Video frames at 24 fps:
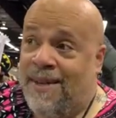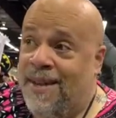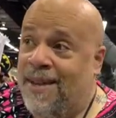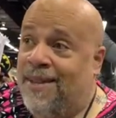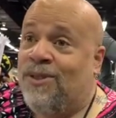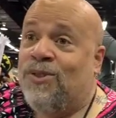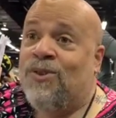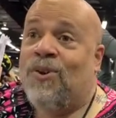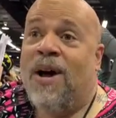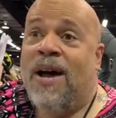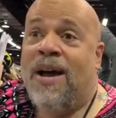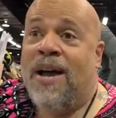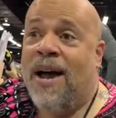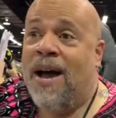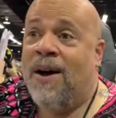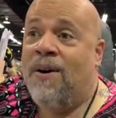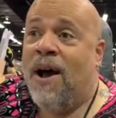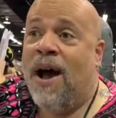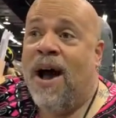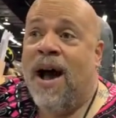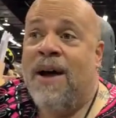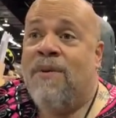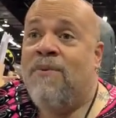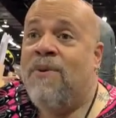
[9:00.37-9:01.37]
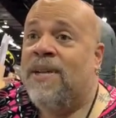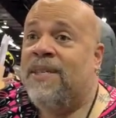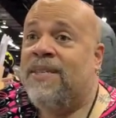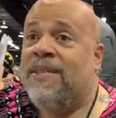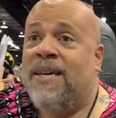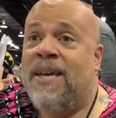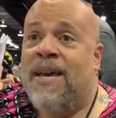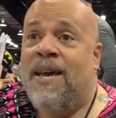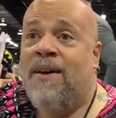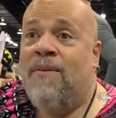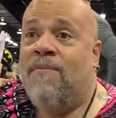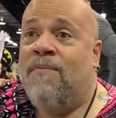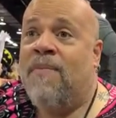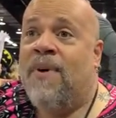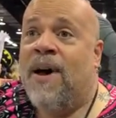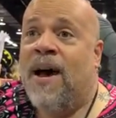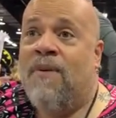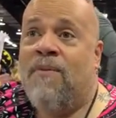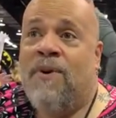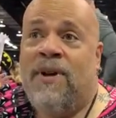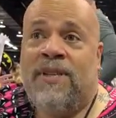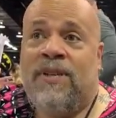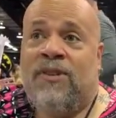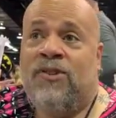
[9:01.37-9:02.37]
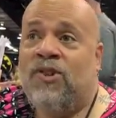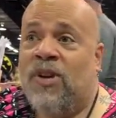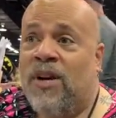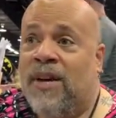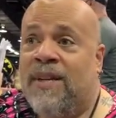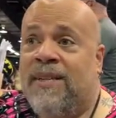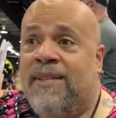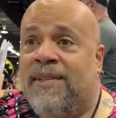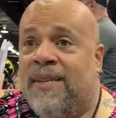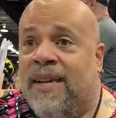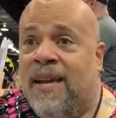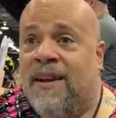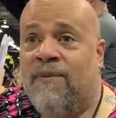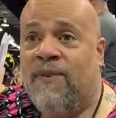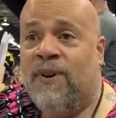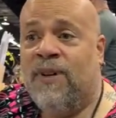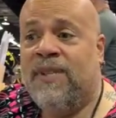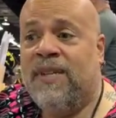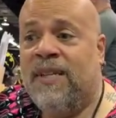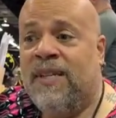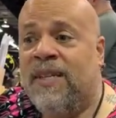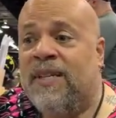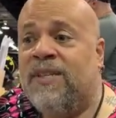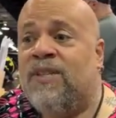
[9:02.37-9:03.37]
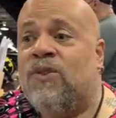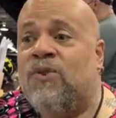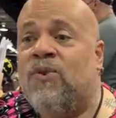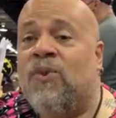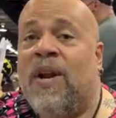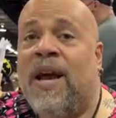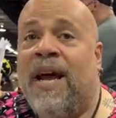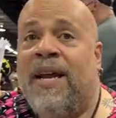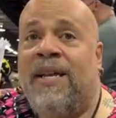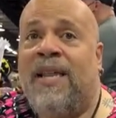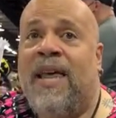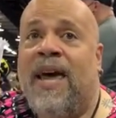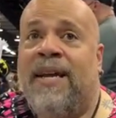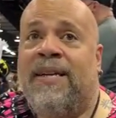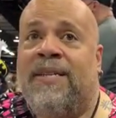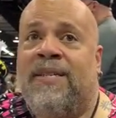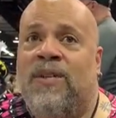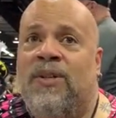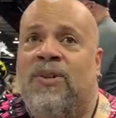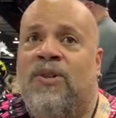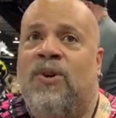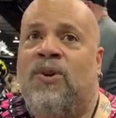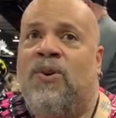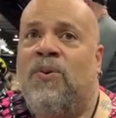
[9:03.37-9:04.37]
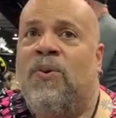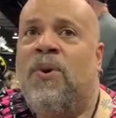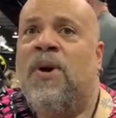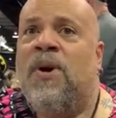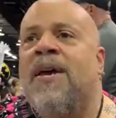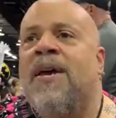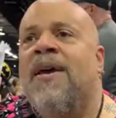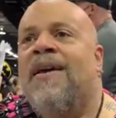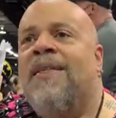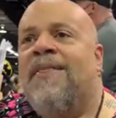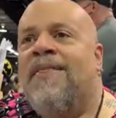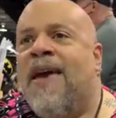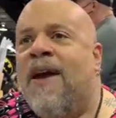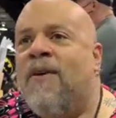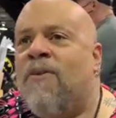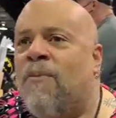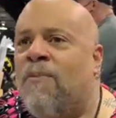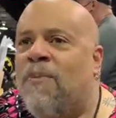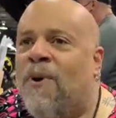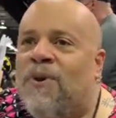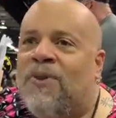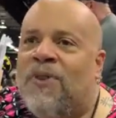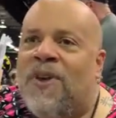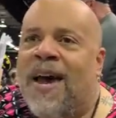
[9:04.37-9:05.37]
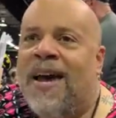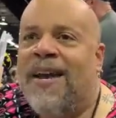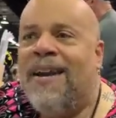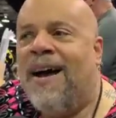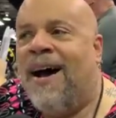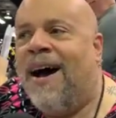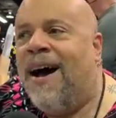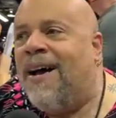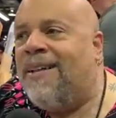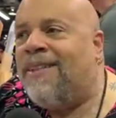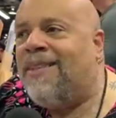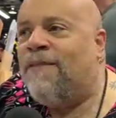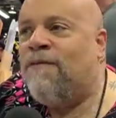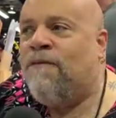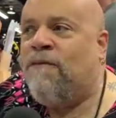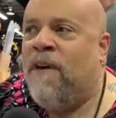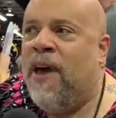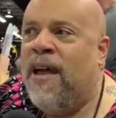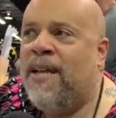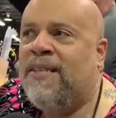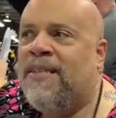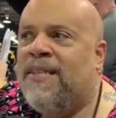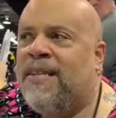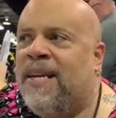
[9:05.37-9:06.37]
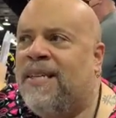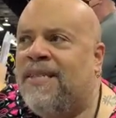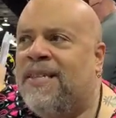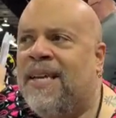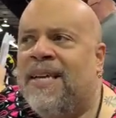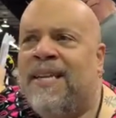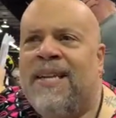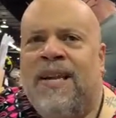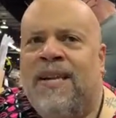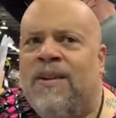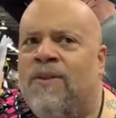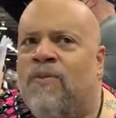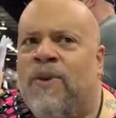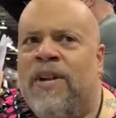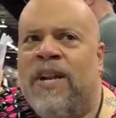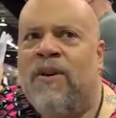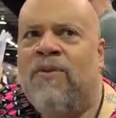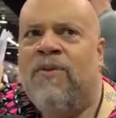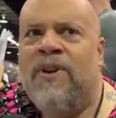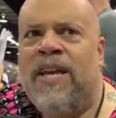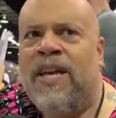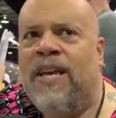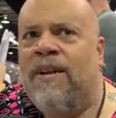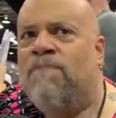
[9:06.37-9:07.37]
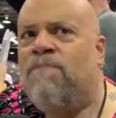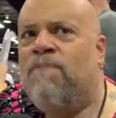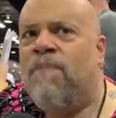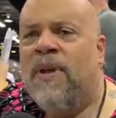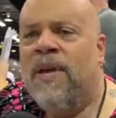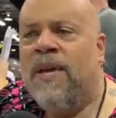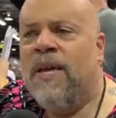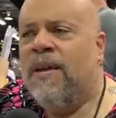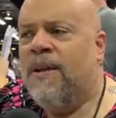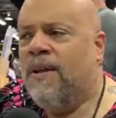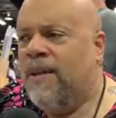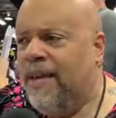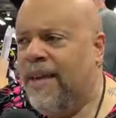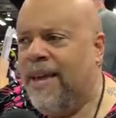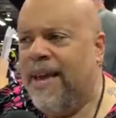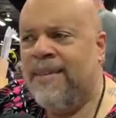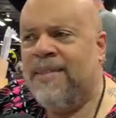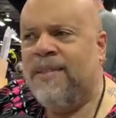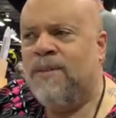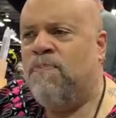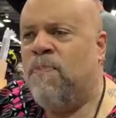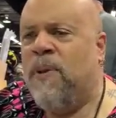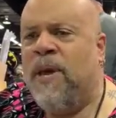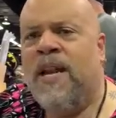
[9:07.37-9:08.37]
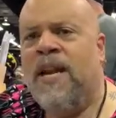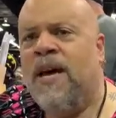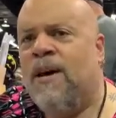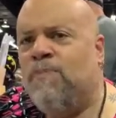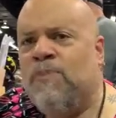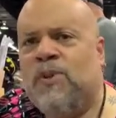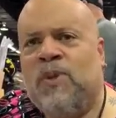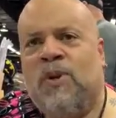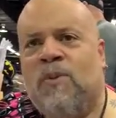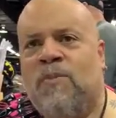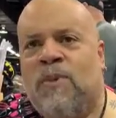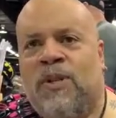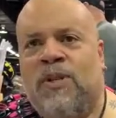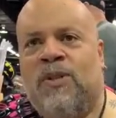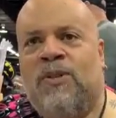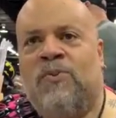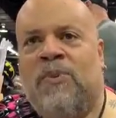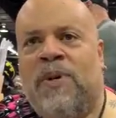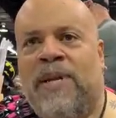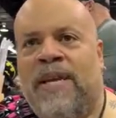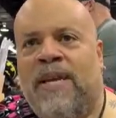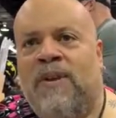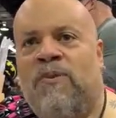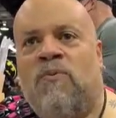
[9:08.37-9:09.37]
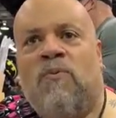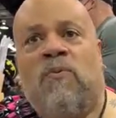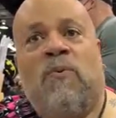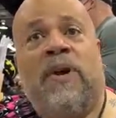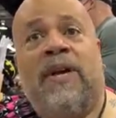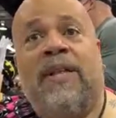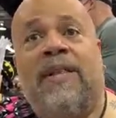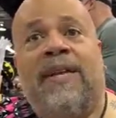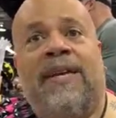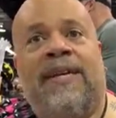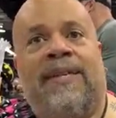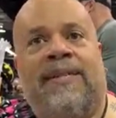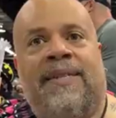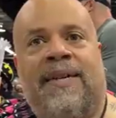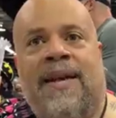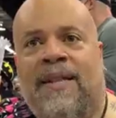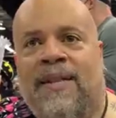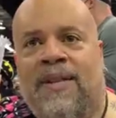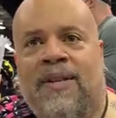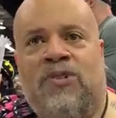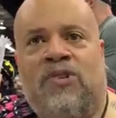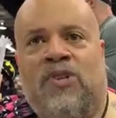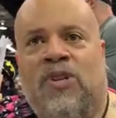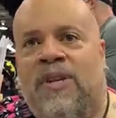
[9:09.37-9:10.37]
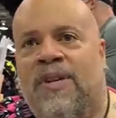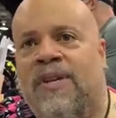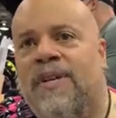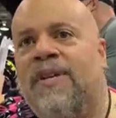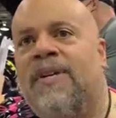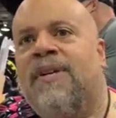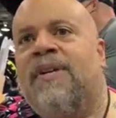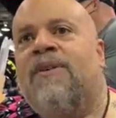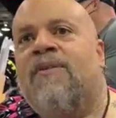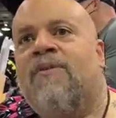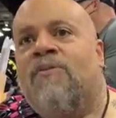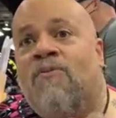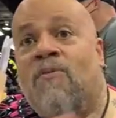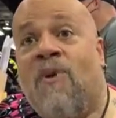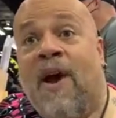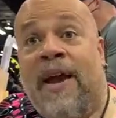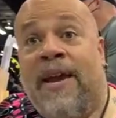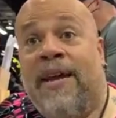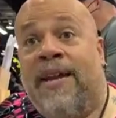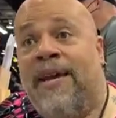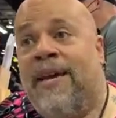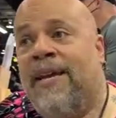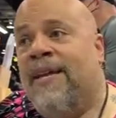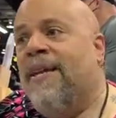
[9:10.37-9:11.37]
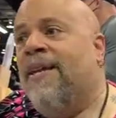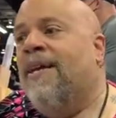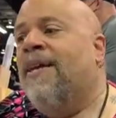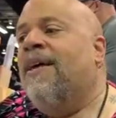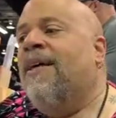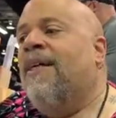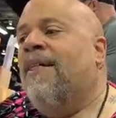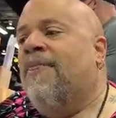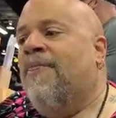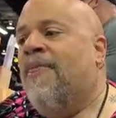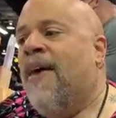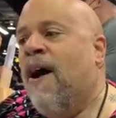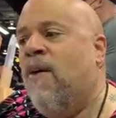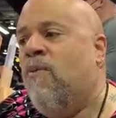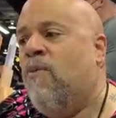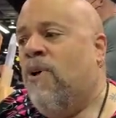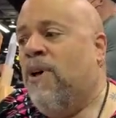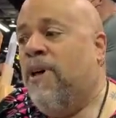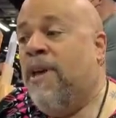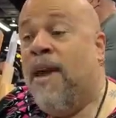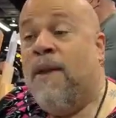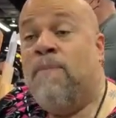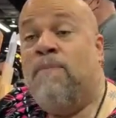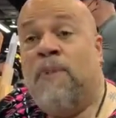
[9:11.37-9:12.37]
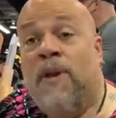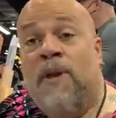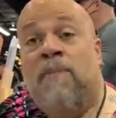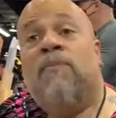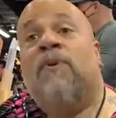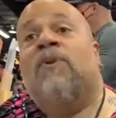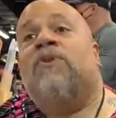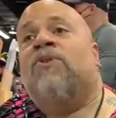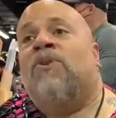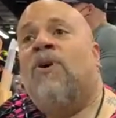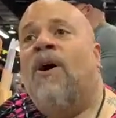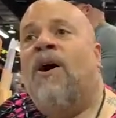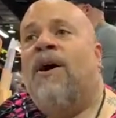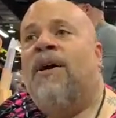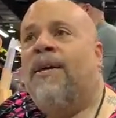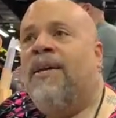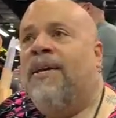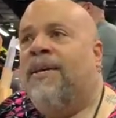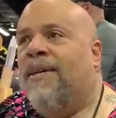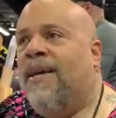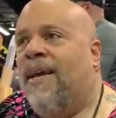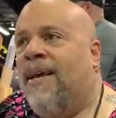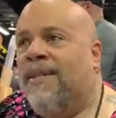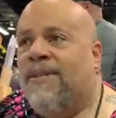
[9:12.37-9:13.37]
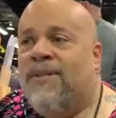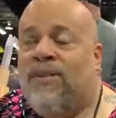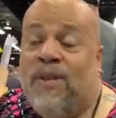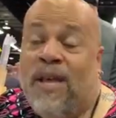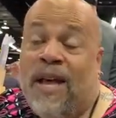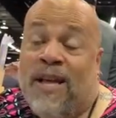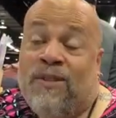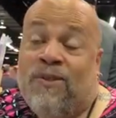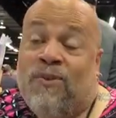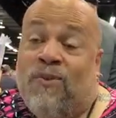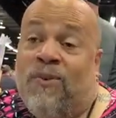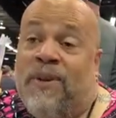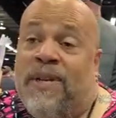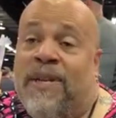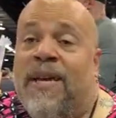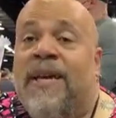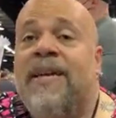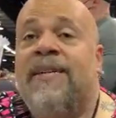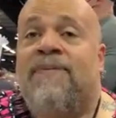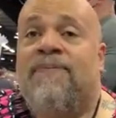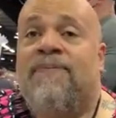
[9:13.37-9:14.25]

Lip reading: And so I went to him. I went to Chuck and Sanford, said, this is what I'd like to do. They were both kind of on the fence. And I was like, we don't need guest pinup so much as we need really intelligent writing that will get people talking. And so that's what we did.